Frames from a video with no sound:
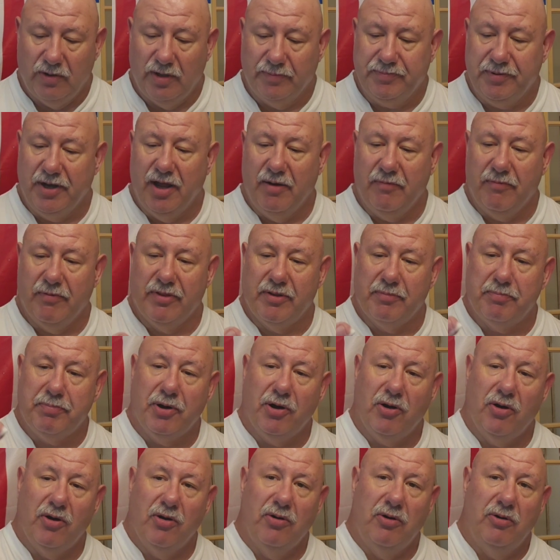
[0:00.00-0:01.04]
Whipped it up with a
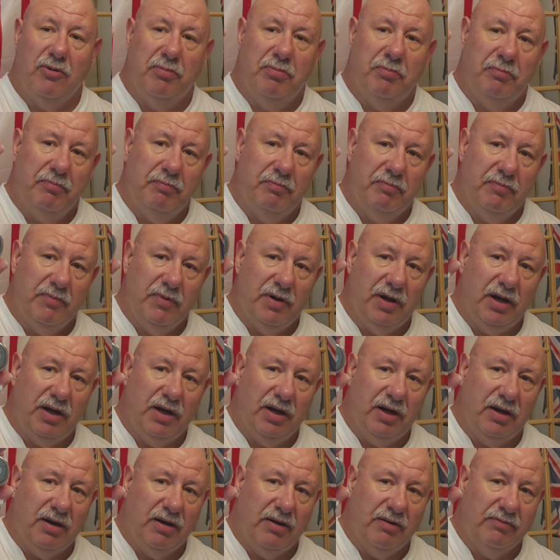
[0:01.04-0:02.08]
Pearl
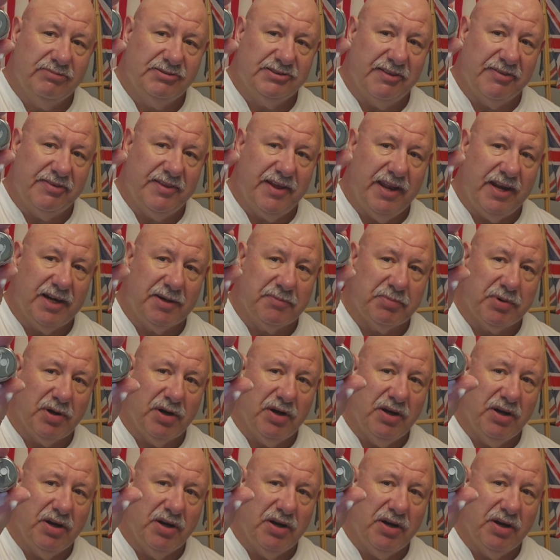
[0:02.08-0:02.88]
synthetic